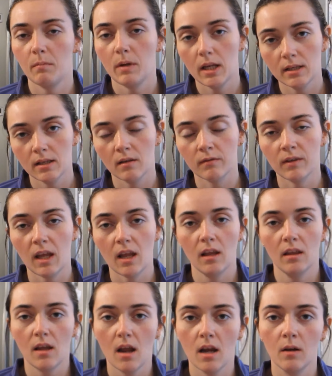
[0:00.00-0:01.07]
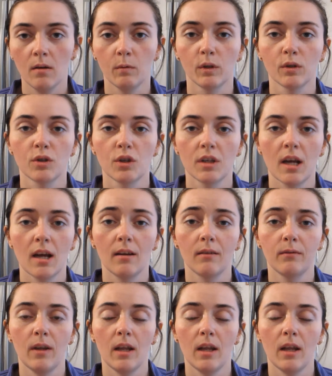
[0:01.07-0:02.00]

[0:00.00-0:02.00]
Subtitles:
piece of gear that anyone should have